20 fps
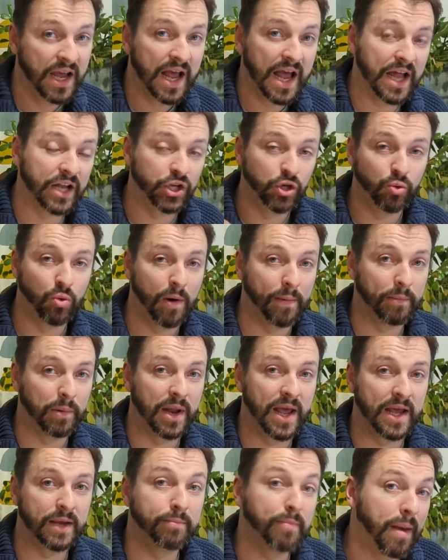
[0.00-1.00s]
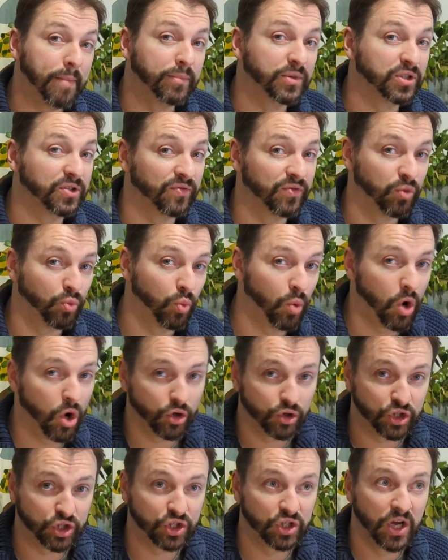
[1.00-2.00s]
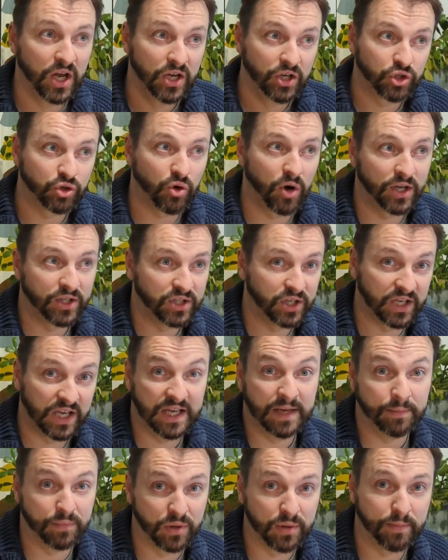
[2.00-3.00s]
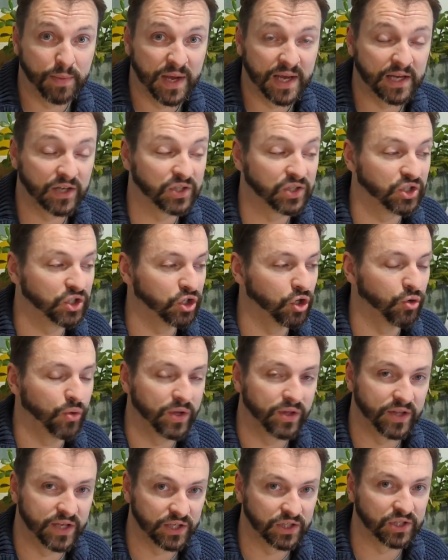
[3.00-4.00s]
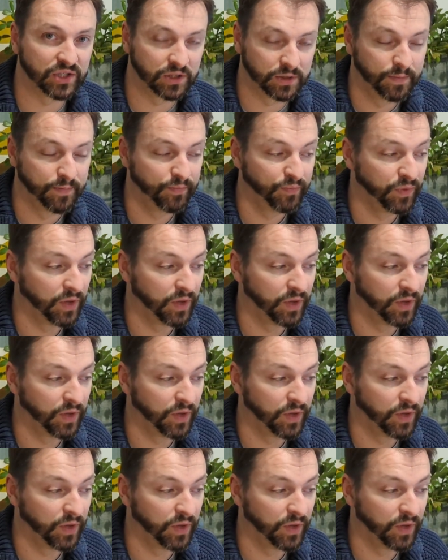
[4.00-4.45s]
and you are playing members of the Watch trying to keep the peace during this